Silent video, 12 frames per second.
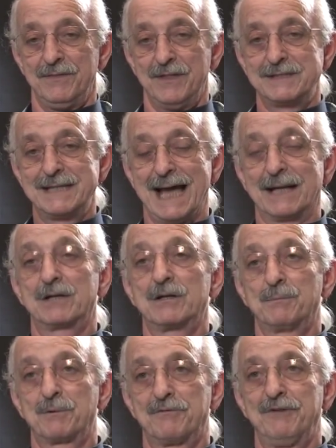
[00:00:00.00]
The
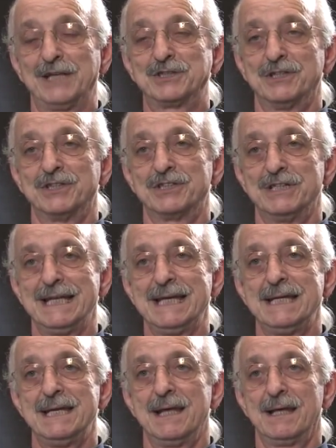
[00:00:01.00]
technical professions
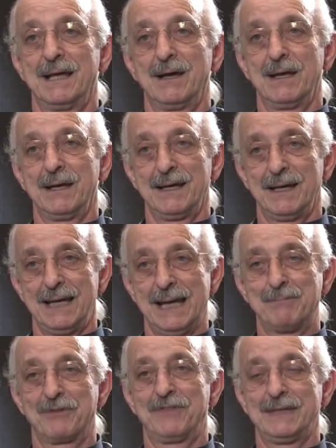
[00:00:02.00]
need
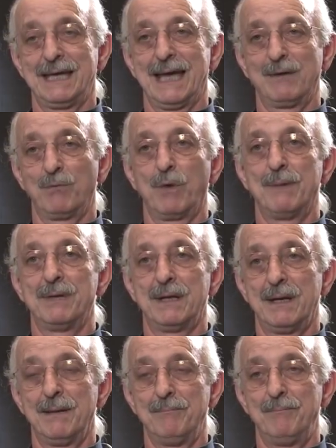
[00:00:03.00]
empathy and
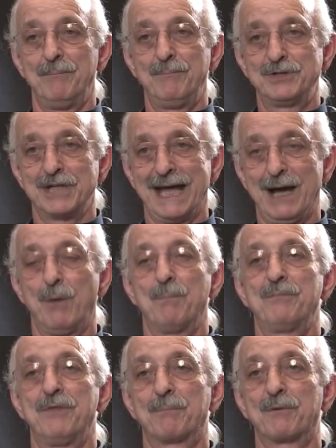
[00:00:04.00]
women to
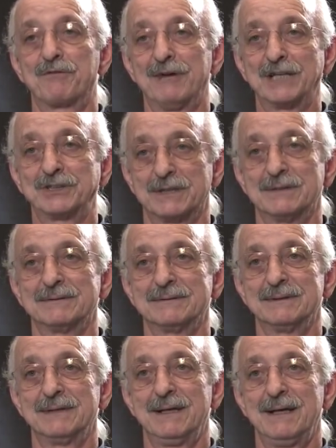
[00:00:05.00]
help the profession.
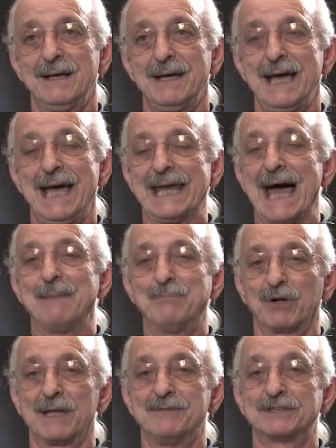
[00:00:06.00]
And I
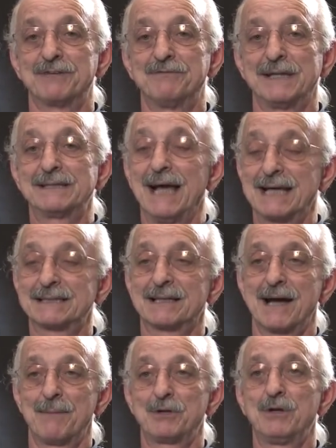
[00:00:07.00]
believe it's a
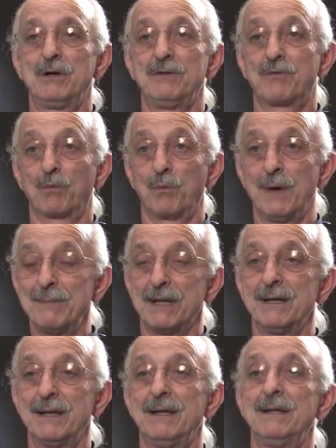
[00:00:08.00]
fantastic opportunity for
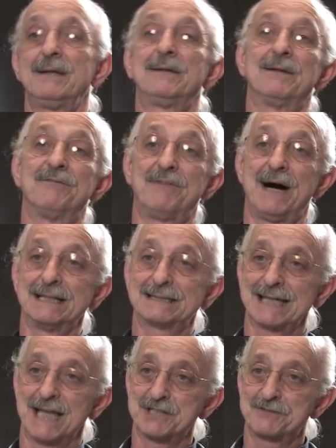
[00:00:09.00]
women to
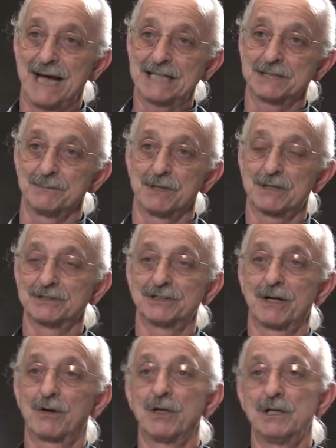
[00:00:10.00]
find satisfaction
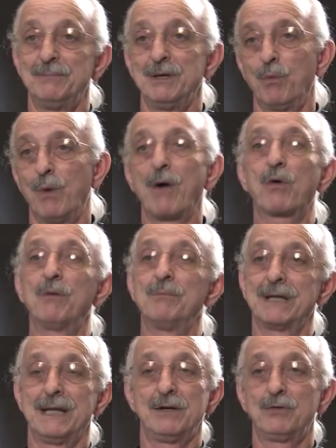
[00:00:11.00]
because they're going to be
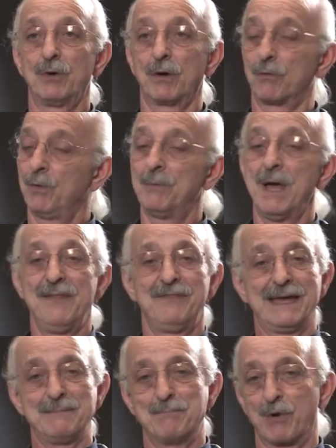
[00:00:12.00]
welcomed into a group.
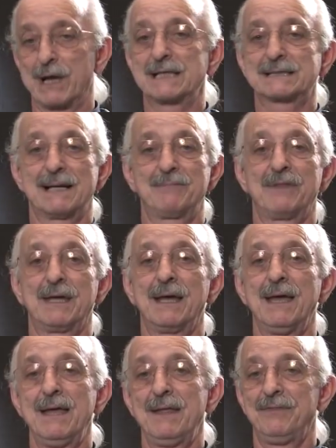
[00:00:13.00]
They bring
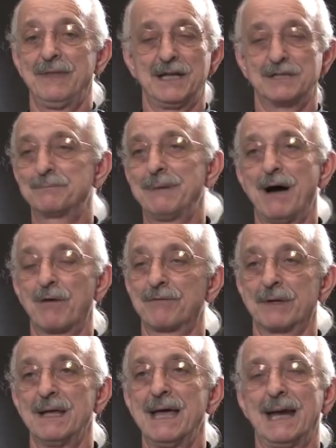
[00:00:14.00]
something that is
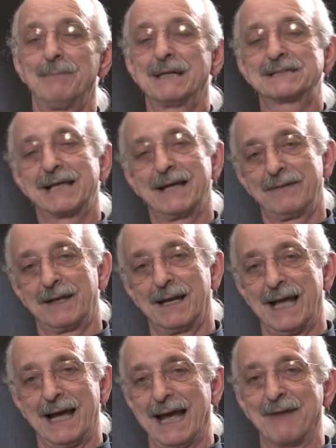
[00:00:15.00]
powerful. And I'm not saying that
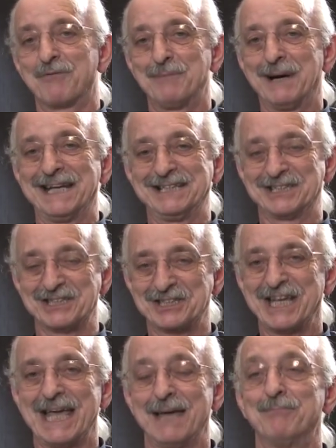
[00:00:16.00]
everybody's the
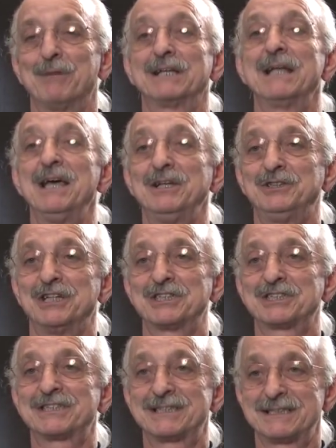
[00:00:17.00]
same, but
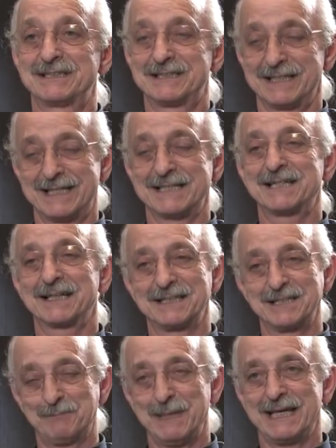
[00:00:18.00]
just
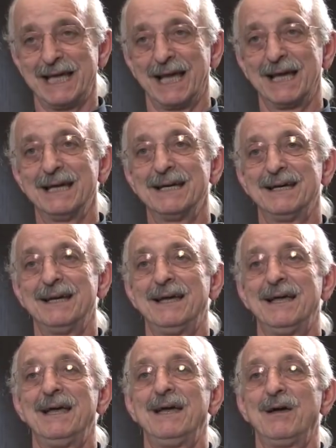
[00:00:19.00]
statistically speaking,
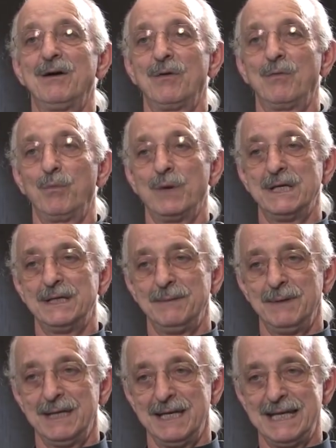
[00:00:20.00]

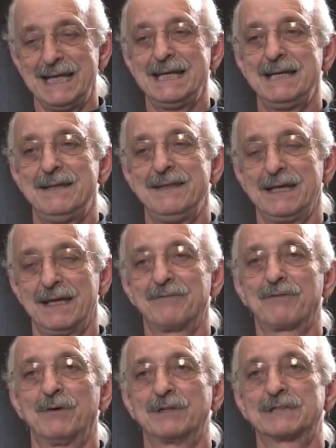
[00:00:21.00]
we need the
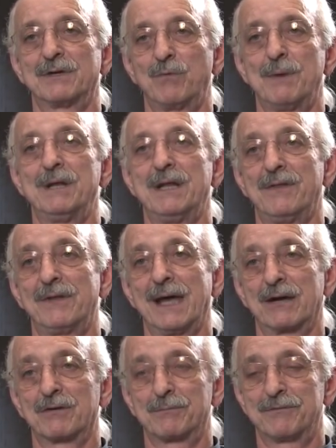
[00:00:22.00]
influence of women in the
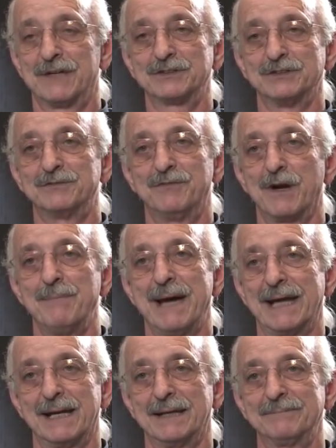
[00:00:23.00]
technical professions very
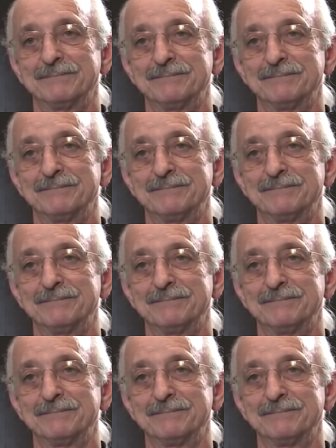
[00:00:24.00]
badly.